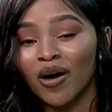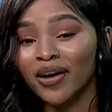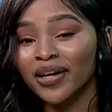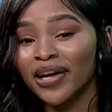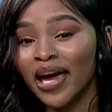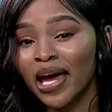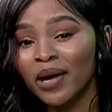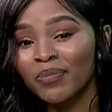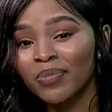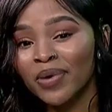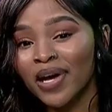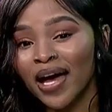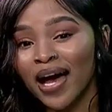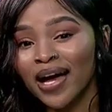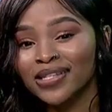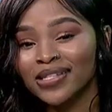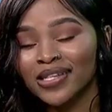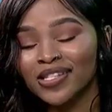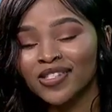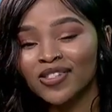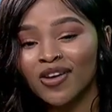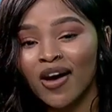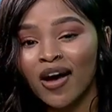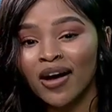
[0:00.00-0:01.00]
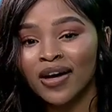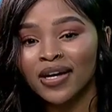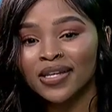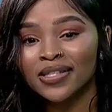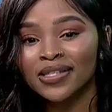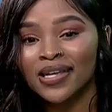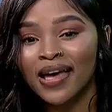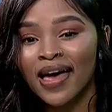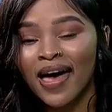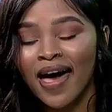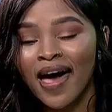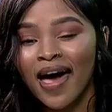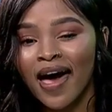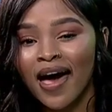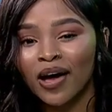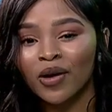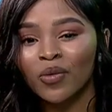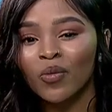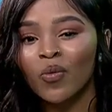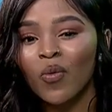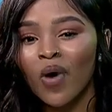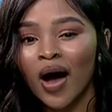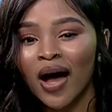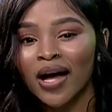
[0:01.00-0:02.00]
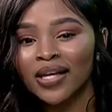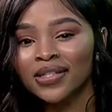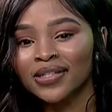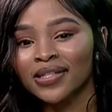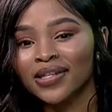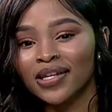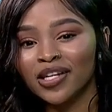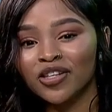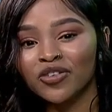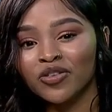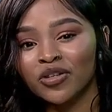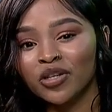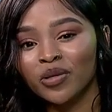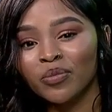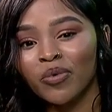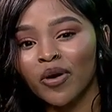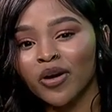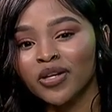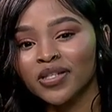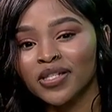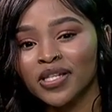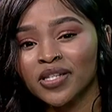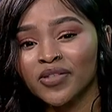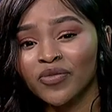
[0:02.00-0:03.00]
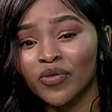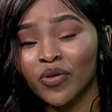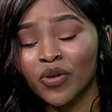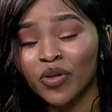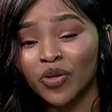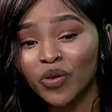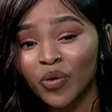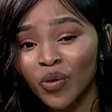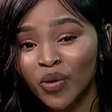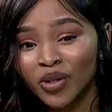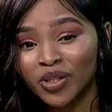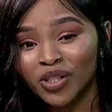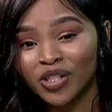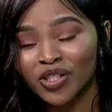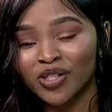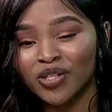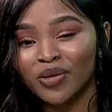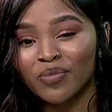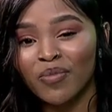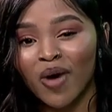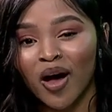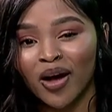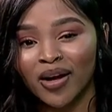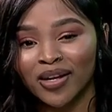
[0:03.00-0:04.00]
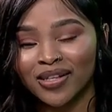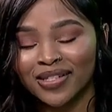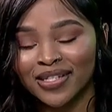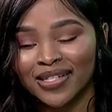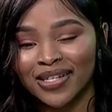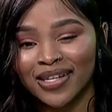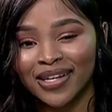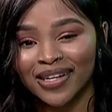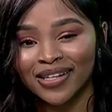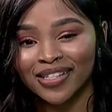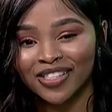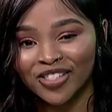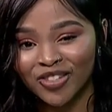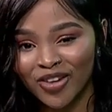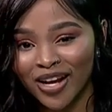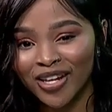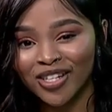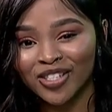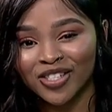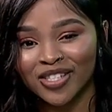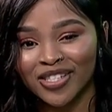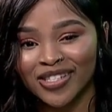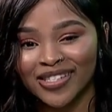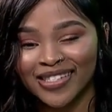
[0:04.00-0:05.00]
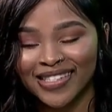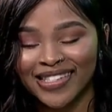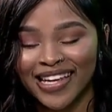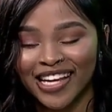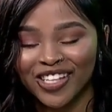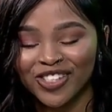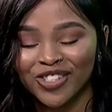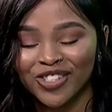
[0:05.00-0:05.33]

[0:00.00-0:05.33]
on KPIs and targets and why it's an integral process for your digital marketing strategy. Stay